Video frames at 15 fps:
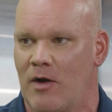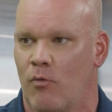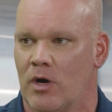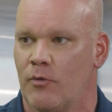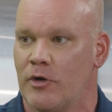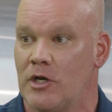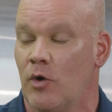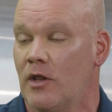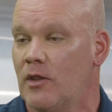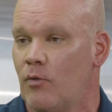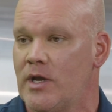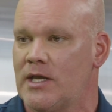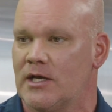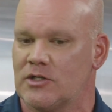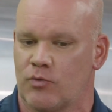What do we do on the
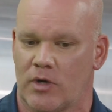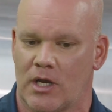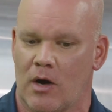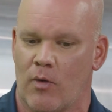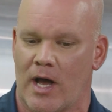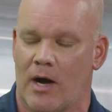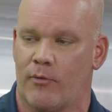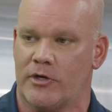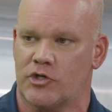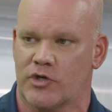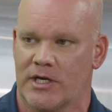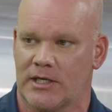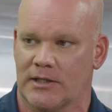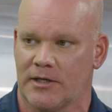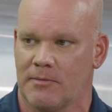weekends? We go out, we
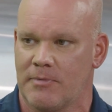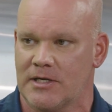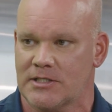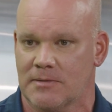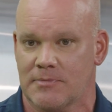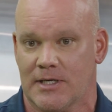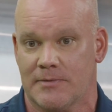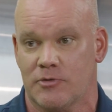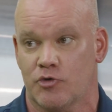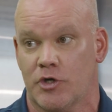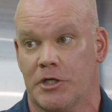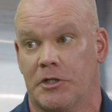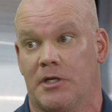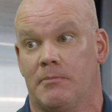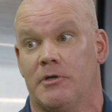drink a little bit. Sometimes we
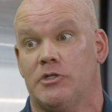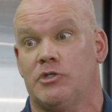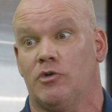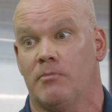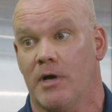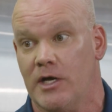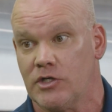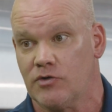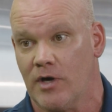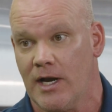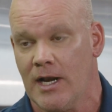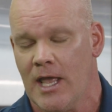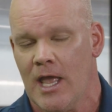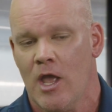drink a little bit too much, right?